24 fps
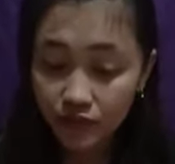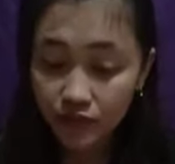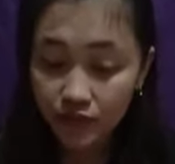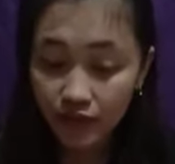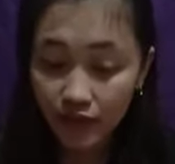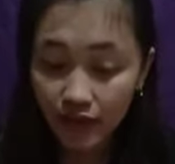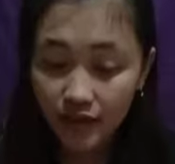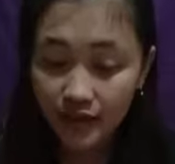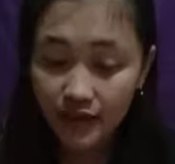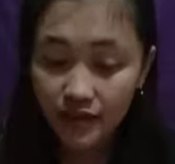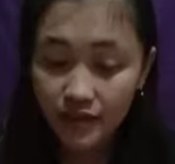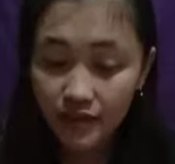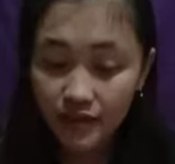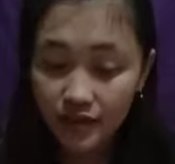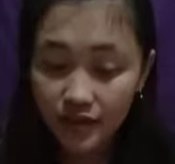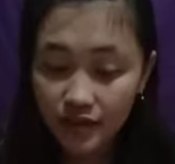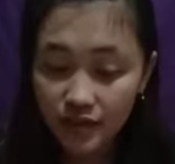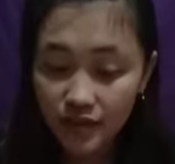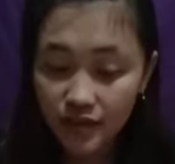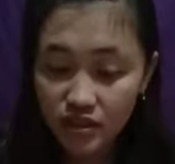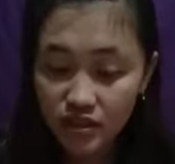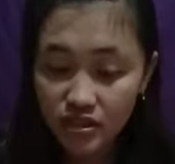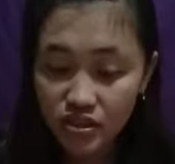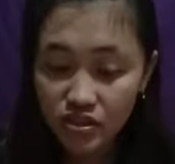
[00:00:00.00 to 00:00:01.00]
and the
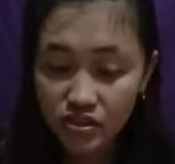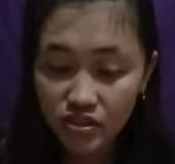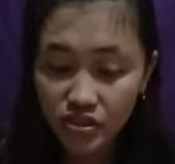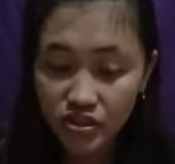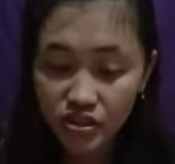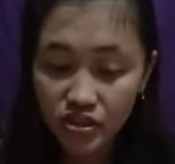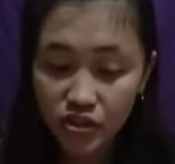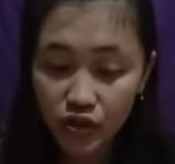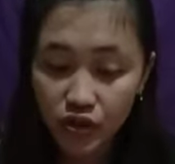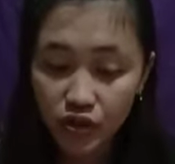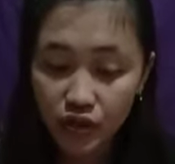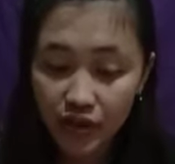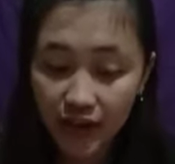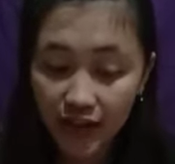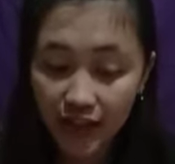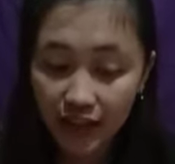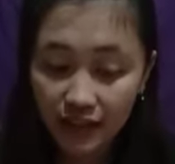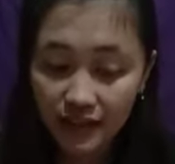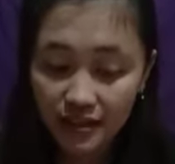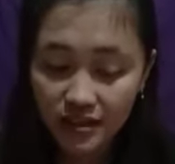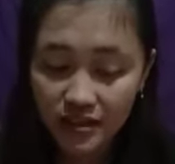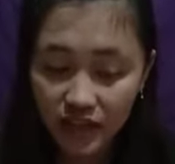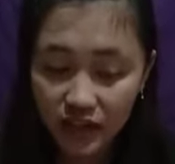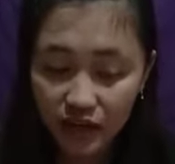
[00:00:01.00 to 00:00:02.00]
institutional
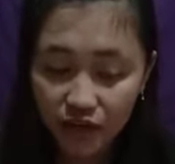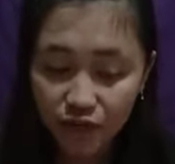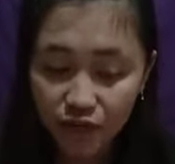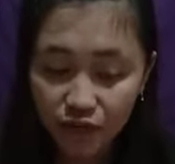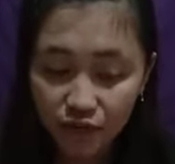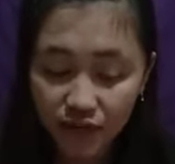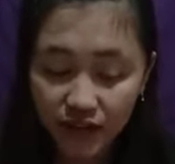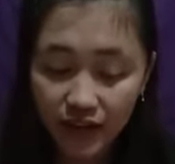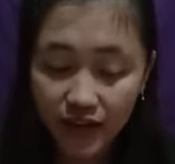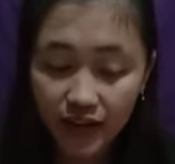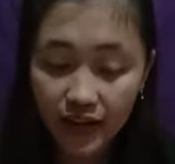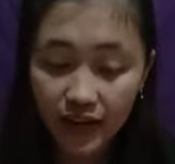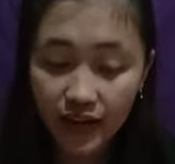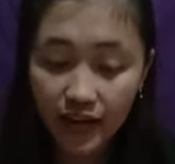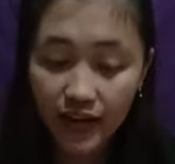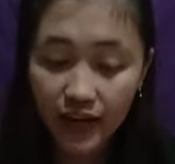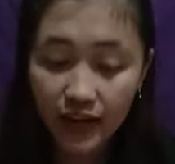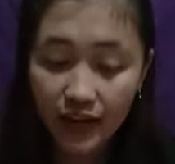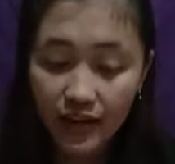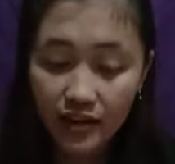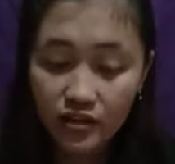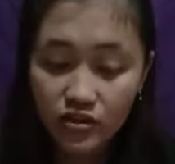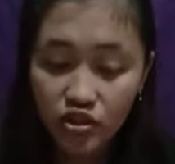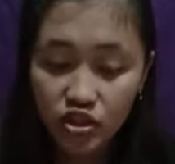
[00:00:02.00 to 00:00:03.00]
serving
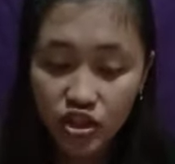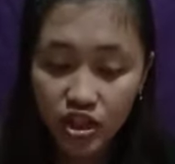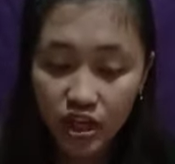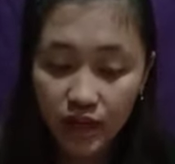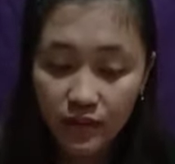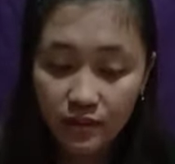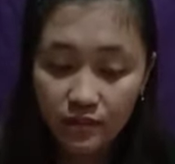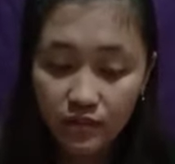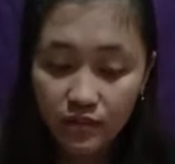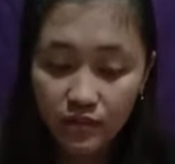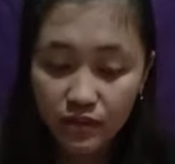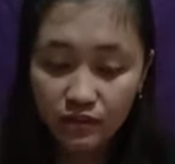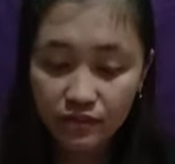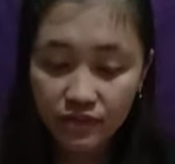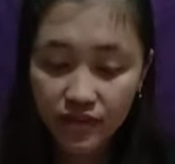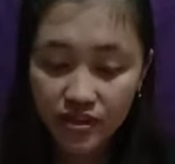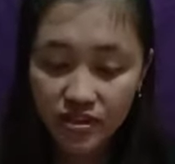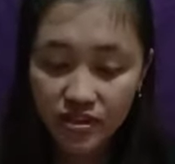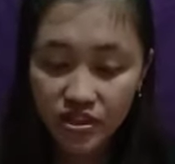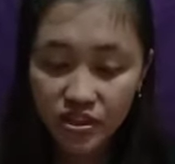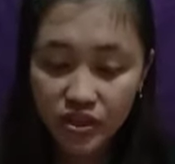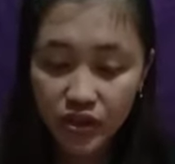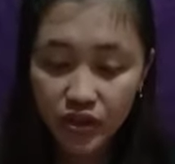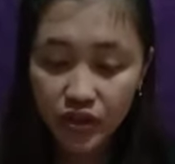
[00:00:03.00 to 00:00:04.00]
them
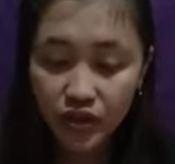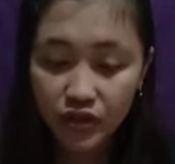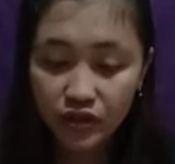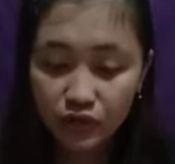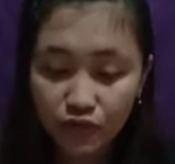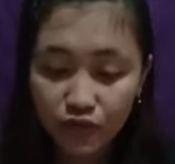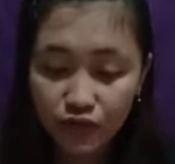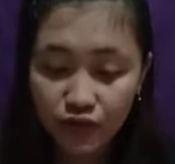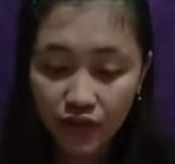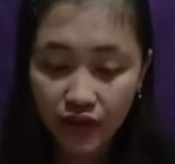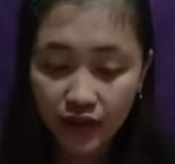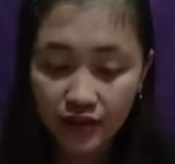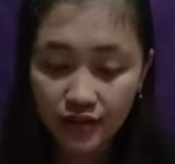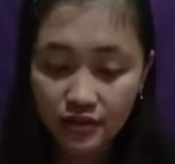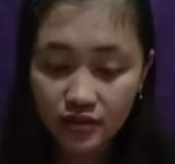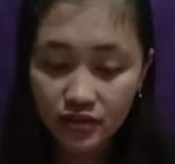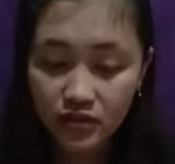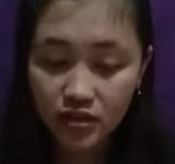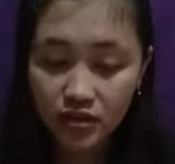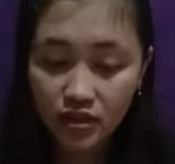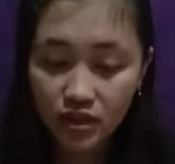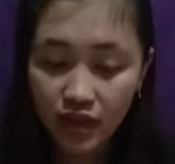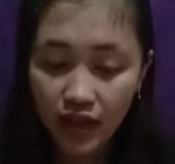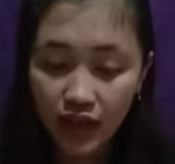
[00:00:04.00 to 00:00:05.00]
pension
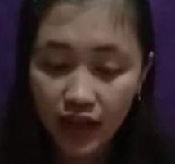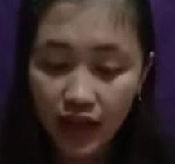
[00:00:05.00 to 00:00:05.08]
funds,